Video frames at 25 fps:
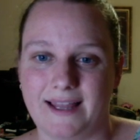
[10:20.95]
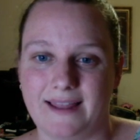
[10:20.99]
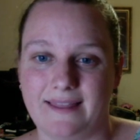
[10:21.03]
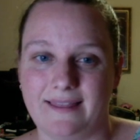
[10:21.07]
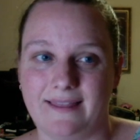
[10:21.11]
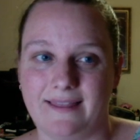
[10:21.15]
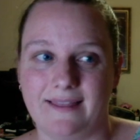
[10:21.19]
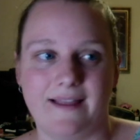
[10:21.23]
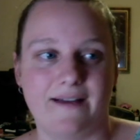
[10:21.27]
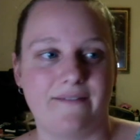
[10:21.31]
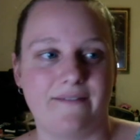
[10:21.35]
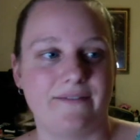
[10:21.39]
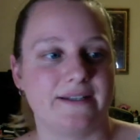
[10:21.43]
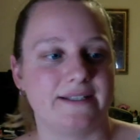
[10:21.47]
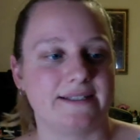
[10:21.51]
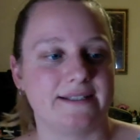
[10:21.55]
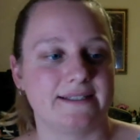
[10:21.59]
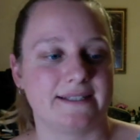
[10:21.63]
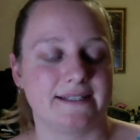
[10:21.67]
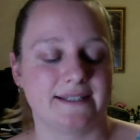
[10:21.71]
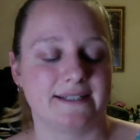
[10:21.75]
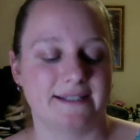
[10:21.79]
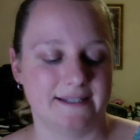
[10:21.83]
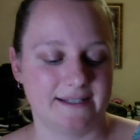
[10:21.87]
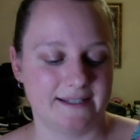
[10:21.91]
Love it.
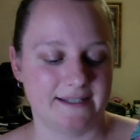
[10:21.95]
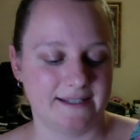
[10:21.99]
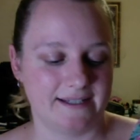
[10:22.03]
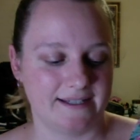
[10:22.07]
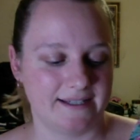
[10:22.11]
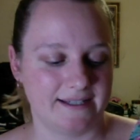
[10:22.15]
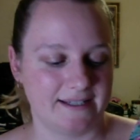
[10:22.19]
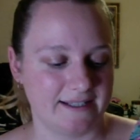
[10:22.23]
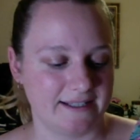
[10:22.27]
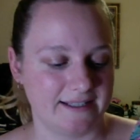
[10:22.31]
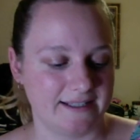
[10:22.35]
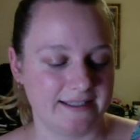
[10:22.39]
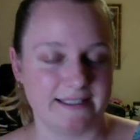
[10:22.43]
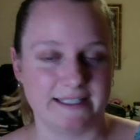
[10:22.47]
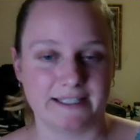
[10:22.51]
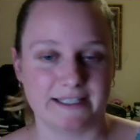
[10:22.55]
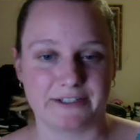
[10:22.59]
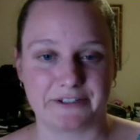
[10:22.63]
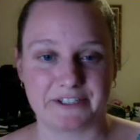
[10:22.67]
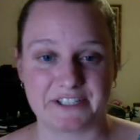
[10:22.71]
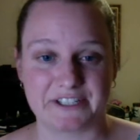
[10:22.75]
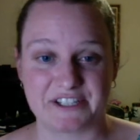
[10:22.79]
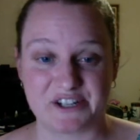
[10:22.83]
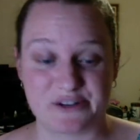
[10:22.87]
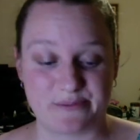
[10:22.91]
Glitter
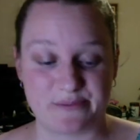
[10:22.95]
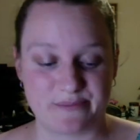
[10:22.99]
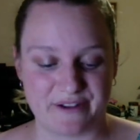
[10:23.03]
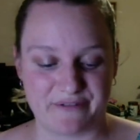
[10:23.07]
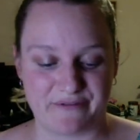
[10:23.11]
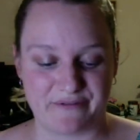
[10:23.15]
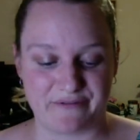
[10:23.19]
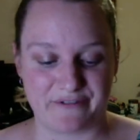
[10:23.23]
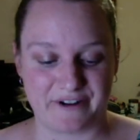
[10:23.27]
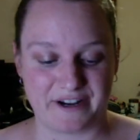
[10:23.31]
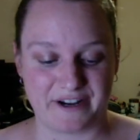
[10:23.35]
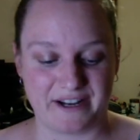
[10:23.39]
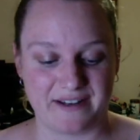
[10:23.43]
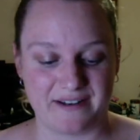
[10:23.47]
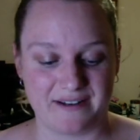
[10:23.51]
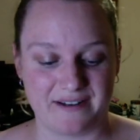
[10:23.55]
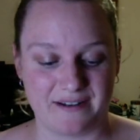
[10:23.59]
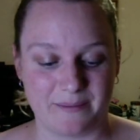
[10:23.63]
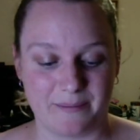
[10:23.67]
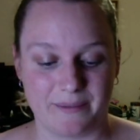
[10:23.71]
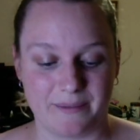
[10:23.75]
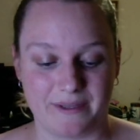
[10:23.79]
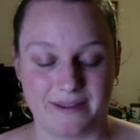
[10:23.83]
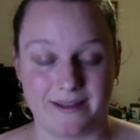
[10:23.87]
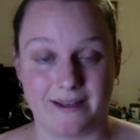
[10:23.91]
is not my friend,
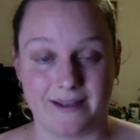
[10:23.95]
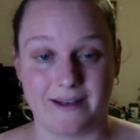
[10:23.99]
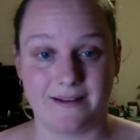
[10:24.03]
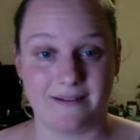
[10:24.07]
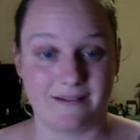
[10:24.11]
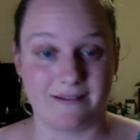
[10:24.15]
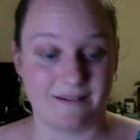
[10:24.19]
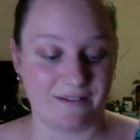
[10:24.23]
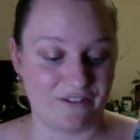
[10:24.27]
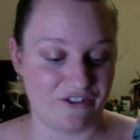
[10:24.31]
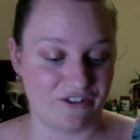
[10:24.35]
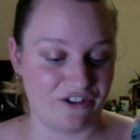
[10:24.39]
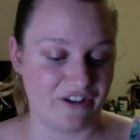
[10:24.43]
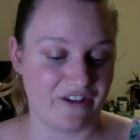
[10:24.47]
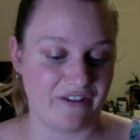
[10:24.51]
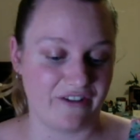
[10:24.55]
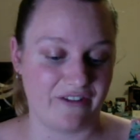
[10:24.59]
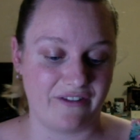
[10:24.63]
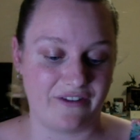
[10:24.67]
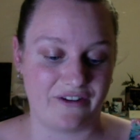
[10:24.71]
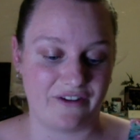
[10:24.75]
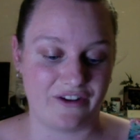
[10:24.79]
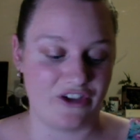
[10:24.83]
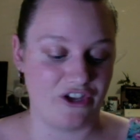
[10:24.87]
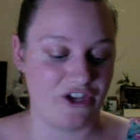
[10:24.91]
but that is
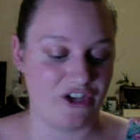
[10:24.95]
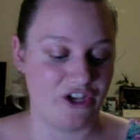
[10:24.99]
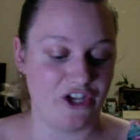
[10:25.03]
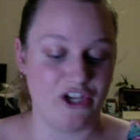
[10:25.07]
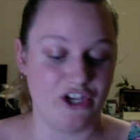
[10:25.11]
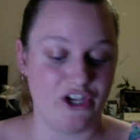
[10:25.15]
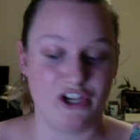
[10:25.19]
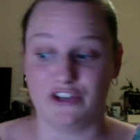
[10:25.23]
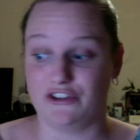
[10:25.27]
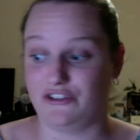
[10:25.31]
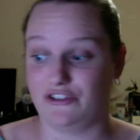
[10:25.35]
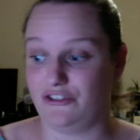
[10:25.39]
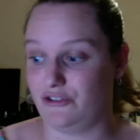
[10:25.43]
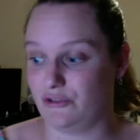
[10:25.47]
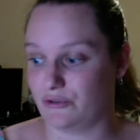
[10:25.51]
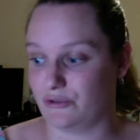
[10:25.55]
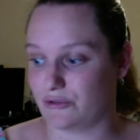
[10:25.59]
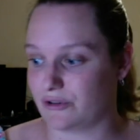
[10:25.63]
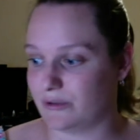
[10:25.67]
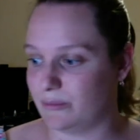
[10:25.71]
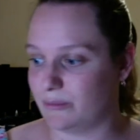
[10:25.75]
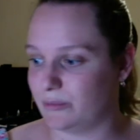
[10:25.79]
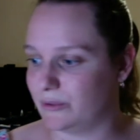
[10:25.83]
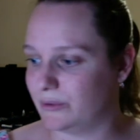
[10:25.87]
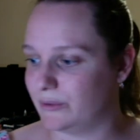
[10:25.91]
just
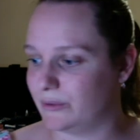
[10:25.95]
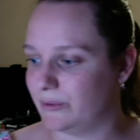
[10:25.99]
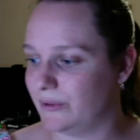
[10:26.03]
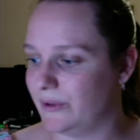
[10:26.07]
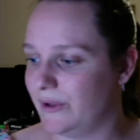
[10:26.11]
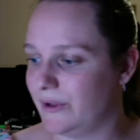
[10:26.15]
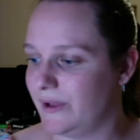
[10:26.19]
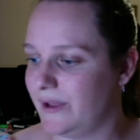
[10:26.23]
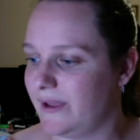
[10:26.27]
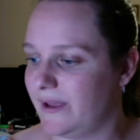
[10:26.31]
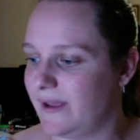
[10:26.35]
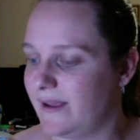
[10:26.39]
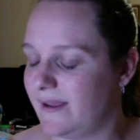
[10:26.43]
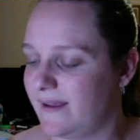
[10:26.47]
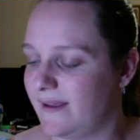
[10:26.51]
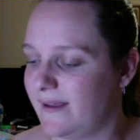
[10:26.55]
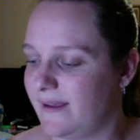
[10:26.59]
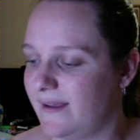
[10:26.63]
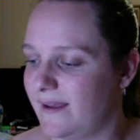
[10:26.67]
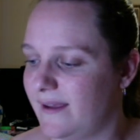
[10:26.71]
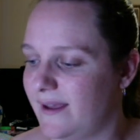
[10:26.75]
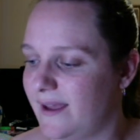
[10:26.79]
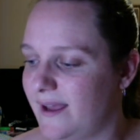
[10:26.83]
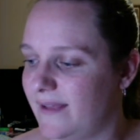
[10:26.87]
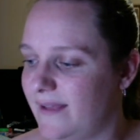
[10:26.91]
adorable.
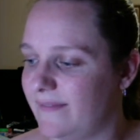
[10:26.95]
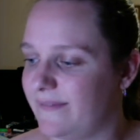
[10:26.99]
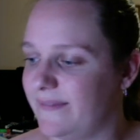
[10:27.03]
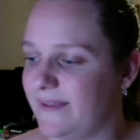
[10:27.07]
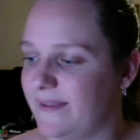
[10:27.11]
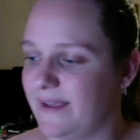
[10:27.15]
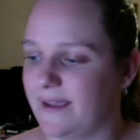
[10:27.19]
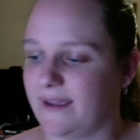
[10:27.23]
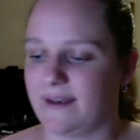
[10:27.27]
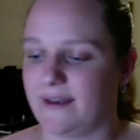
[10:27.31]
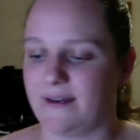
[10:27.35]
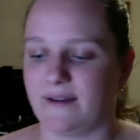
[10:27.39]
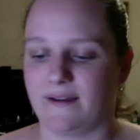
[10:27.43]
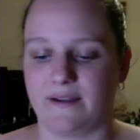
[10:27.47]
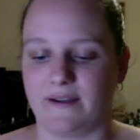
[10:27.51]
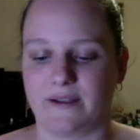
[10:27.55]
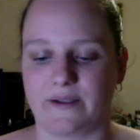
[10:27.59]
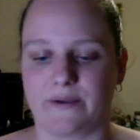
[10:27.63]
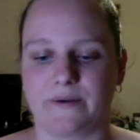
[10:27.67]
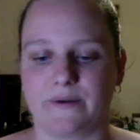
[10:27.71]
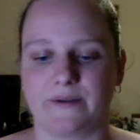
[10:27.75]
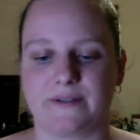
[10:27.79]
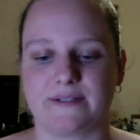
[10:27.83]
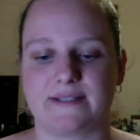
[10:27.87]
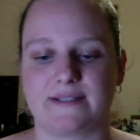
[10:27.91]
And then I
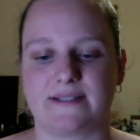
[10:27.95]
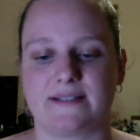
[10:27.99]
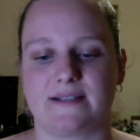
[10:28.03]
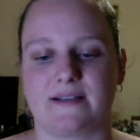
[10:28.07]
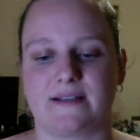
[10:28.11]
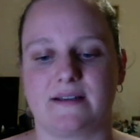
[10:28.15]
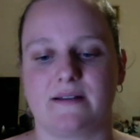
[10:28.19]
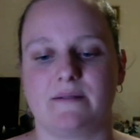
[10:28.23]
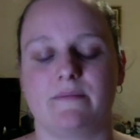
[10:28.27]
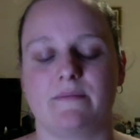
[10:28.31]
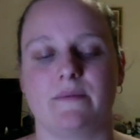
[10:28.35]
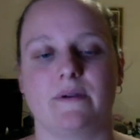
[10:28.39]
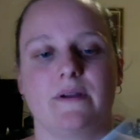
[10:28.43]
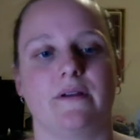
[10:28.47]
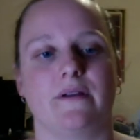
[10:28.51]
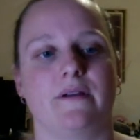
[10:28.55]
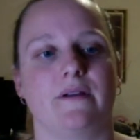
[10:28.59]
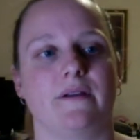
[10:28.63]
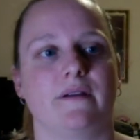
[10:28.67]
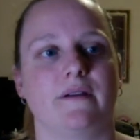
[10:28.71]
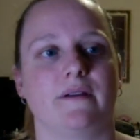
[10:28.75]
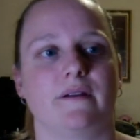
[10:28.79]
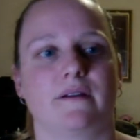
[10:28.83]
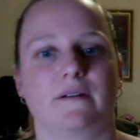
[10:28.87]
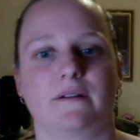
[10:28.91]
got some
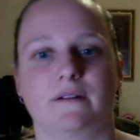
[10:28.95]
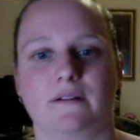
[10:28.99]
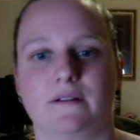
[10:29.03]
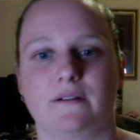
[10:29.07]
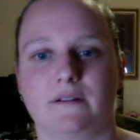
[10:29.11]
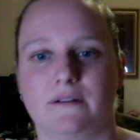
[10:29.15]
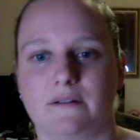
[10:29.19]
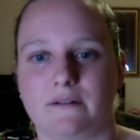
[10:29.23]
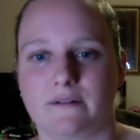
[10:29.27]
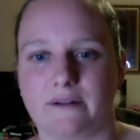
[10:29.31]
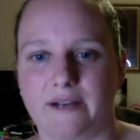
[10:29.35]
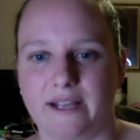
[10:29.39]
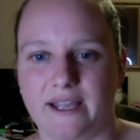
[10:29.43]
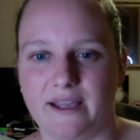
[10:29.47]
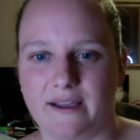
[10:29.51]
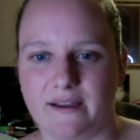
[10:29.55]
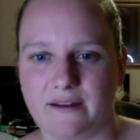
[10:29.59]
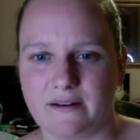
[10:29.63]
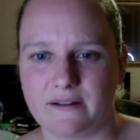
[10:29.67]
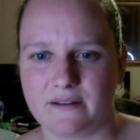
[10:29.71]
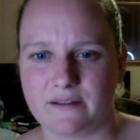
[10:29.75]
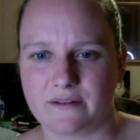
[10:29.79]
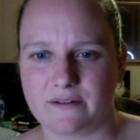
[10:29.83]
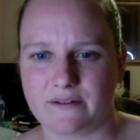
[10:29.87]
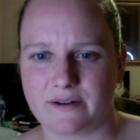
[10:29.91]

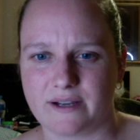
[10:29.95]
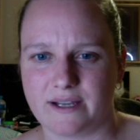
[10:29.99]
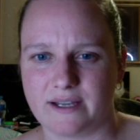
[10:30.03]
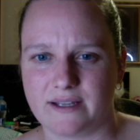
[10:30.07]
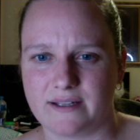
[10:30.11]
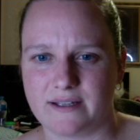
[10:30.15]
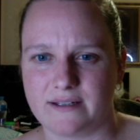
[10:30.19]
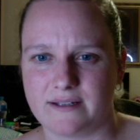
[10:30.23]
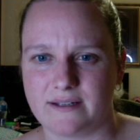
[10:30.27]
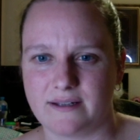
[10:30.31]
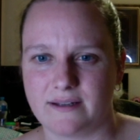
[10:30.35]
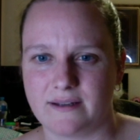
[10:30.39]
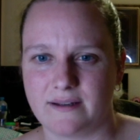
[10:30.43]
Gloriana thread.